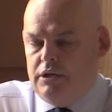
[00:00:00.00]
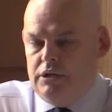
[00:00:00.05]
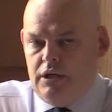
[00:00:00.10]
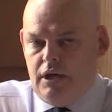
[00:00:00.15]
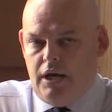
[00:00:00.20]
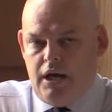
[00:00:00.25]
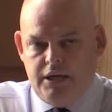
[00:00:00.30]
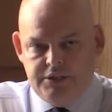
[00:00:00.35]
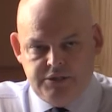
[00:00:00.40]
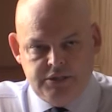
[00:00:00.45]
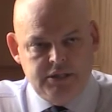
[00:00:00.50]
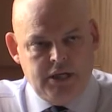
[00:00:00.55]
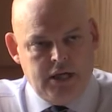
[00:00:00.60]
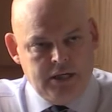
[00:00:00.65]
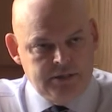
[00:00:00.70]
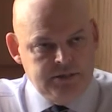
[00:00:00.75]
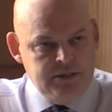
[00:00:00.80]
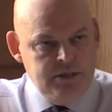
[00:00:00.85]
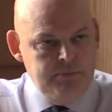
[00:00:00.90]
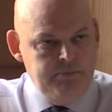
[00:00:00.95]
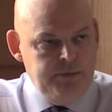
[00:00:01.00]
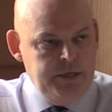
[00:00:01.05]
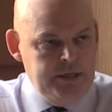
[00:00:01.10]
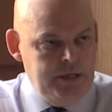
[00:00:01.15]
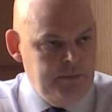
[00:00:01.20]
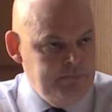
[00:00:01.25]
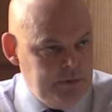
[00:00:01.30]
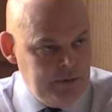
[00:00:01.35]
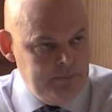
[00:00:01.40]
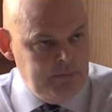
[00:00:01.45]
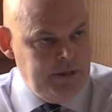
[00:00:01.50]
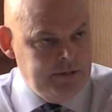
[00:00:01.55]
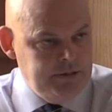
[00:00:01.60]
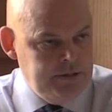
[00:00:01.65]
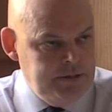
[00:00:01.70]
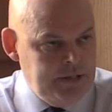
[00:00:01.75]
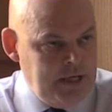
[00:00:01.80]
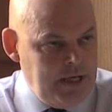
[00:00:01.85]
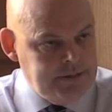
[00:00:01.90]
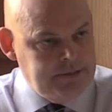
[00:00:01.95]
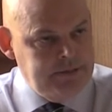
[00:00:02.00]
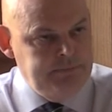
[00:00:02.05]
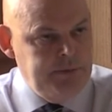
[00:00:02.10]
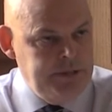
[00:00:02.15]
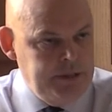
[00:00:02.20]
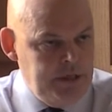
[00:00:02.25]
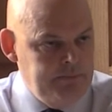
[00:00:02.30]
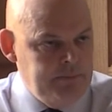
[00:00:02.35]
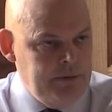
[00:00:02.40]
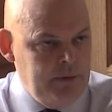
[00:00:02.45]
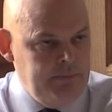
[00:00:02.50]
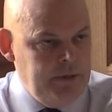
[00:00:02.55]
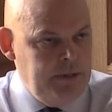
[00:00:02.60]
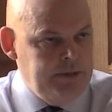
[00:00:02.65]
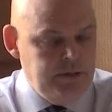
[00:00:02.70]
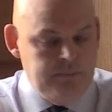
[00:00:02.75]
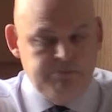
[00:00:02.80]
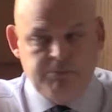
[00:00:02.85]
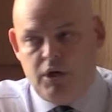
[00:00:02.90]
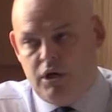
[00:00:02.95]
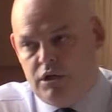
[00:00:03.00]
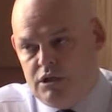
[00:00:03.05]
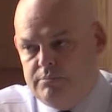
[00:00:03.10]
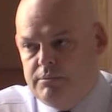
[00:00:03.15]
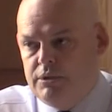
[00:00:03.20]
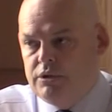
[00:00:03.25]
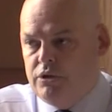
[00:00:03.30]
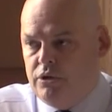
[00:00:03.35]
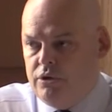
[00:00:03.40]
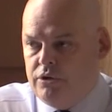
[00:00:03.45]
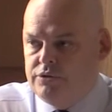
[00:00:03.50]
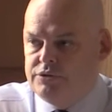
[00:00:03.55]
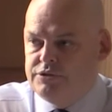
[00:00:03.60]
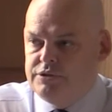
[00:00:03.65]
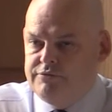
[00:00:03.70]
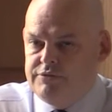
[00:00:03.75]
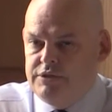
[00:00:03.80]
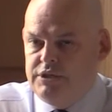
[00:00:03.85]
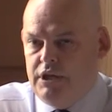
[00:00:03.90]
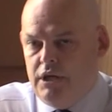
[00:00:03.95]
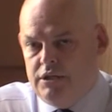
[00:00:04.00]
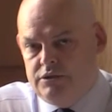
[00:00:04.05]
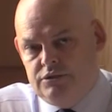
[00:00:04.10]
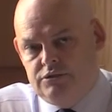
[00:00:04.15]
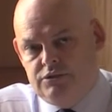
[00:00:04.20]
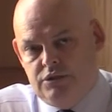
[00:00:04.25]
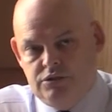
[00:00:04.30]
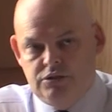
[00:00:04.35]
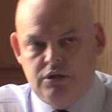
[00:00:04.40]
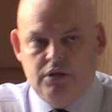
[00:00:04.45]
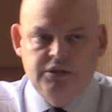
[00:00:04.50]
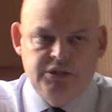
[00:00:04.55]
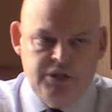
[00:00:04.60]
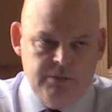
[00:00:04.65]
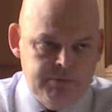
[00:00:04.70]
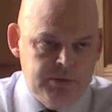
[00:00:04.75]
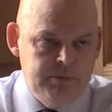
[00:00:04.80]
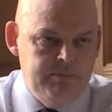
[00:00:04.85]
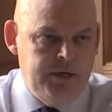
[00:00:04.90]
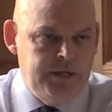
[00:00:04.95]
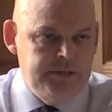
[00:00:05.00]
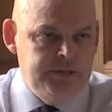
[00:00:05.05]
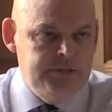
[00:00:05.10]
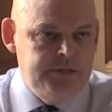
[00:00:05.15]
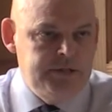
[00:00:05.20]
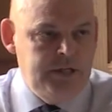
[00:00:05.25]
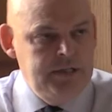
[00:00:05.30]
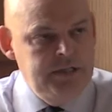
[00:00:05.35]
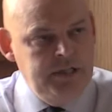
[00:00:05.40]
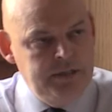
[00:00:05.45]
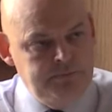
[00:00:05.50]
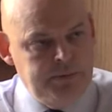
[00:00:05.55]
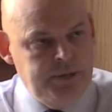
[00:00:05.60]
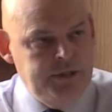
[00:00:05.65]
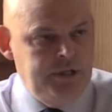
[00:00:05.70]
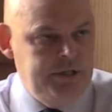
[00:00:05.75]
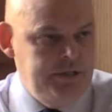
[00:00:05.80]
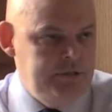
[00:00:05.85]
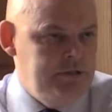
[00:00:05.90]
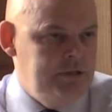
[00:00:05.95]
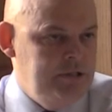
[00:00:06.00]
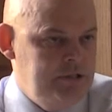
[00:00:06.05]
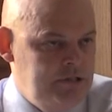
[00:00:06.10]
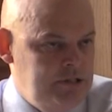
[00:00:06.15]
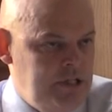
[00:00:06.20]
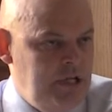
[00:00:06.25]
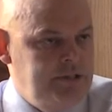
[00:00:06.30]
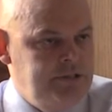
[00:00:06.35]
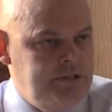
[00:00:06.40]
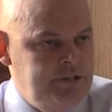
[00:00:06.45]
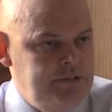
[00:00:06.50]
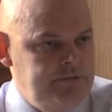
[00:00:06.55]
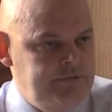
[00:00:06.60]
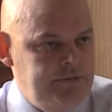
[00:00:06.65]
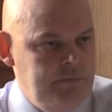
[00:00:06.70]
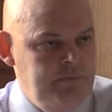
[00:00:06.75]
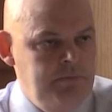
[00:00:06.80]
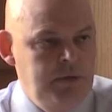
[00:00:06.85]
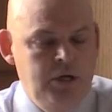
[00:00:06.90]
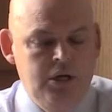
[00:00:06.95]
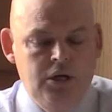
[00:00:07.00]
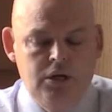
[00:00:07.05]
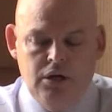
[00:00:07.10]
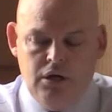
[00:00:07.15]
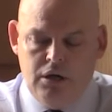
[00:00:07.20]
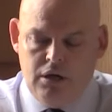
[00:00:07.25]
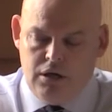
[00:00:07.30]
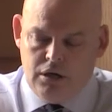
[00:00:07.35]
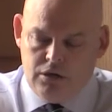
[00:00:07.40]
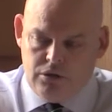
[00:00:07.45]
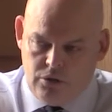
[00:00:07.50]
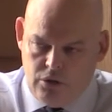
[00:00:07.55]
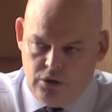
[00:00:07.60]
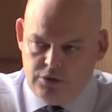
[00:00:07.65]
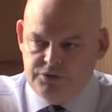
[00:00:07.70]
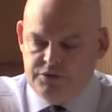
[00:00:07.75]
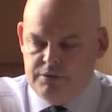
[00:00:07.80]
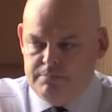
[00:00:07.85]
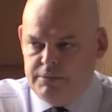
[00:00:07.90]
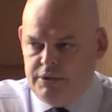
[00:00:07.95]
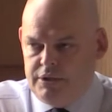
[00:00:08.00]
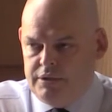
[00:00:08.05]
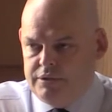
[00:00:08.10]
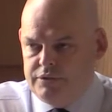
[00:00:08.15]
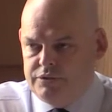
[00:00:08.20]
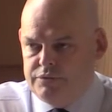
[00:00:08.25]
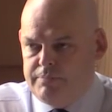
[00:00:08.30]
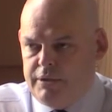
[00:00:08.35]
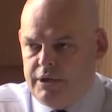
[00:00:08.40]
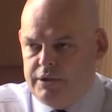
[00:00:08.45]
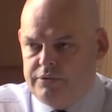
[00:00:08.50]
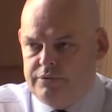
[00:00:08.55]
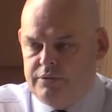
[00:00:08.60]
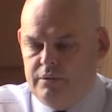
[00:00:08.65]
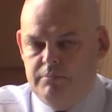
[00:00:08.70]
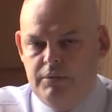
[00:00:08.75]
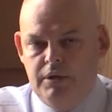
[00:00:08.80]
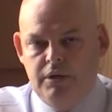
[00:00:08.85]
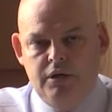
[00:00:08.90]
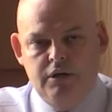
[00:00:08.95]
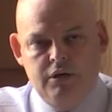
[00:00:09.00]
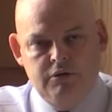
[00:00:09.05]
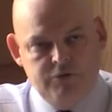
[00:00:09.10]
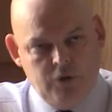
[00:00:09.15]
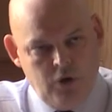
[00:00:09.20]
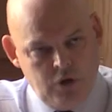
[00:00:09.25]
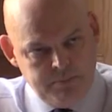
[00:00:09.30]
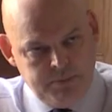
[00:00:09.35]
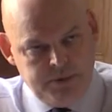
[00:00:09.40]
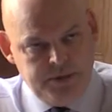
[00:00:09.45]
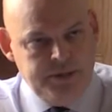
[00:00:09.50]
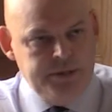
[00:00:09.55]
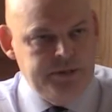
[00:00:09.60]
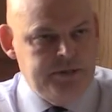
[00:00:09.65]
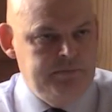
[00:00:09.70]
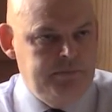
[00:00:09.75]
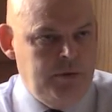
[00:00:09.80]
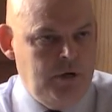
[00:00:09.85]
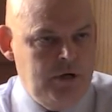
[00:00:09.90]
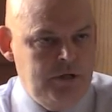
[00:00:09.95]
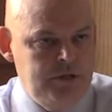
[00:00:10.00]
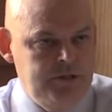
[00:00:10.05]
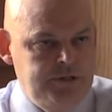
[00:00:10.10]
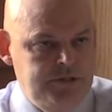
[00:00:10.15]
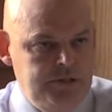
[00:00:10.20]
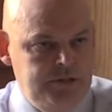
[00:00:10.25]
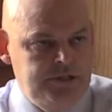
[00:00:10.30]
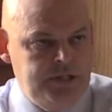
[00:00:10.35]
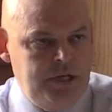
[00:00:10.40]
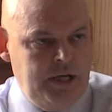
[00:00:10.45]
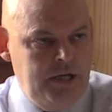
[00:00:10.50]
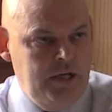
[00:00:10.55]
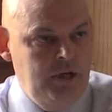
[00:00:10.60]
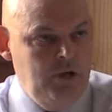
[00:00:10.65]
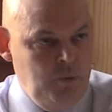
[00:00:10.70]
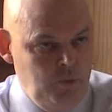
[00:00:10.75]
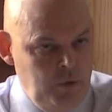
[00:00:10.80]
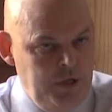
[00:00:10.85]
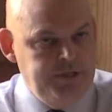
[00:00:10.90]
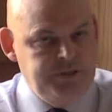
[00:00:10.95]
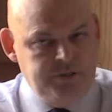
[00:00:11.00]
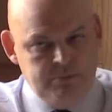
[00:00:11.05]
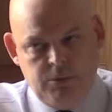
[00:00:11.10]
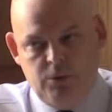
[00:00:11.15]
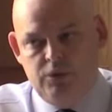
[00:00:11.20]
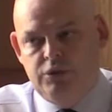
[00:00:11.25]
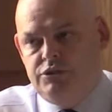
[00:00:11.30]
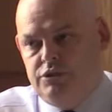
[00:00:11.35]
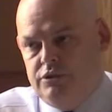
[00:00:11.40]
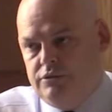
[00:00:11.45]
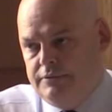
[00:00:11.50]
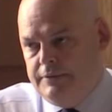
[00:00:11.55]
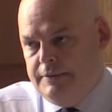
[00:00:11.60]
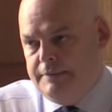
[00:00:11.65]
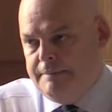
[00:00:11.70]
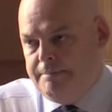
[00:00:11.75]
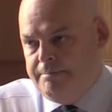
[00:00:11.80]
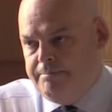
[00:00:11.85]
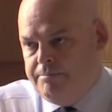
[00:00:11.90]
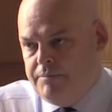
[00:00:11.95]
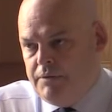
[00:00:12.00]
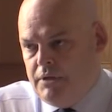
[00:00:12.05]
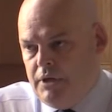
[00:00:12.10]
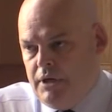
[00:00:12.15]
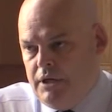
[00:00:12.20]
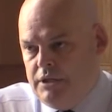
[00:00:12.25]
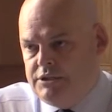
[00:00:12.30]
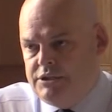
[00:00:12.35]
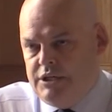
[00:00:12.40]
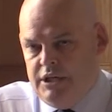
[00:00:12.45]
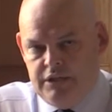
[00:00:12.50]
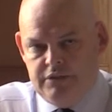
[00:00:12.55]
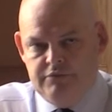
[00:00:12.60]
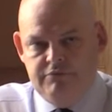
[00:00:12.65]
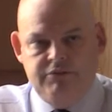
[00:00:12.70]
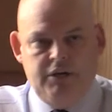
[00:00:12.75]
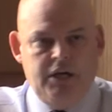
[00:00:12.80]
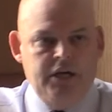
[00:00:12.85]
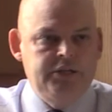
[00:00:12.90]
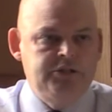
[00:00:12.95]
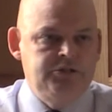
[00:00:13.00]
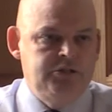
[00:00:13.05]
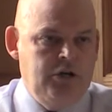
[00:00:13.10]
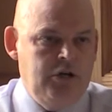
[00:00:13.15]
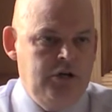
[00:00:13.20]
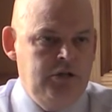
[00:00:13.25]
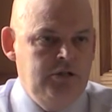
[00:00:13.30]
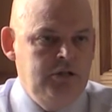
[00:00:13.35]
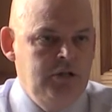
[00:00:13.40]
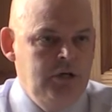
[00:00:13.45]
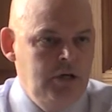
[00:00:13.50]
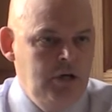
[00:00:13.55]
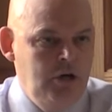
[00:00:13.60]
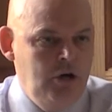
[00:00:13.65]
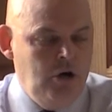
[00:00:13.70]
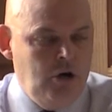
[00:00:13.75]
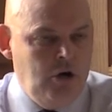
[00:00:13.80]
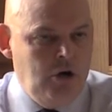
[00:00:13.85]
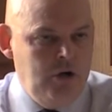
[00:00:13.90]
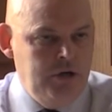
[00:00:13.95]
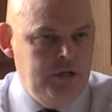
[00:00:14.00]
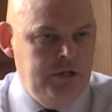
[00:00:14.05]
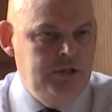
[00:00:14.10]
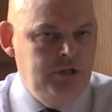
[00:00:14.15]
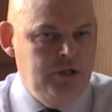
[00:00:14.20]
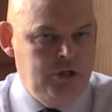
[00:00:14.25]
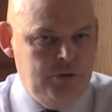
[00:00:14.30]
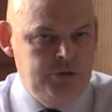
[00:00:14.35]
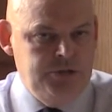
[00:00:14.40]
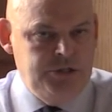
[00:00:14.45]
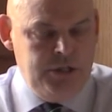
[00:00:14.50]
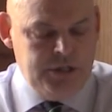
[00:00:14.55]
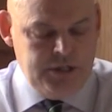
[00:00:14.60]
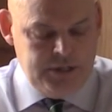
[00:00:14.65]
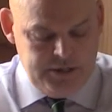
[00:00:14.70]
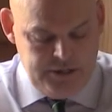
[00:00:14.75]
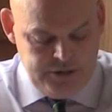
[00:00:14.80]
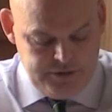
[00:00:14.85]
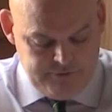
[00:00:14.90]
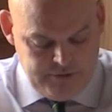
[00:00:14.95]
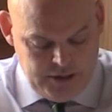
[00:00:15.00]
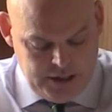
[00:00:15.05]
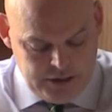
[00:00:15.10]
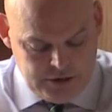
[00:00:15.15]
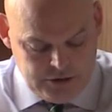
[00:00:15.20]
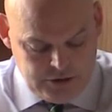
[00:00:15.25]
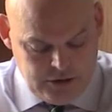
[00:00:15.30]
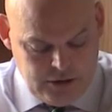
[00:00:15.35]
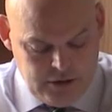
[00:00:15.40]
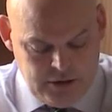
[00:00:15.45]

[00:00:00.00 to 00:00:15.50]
Hasn't actually been implemented, partly because if the agencies are to implement it, they need political consensus from across the political spectrum of all political parties to say, we support you in taking flags down or in negotiating these flags down.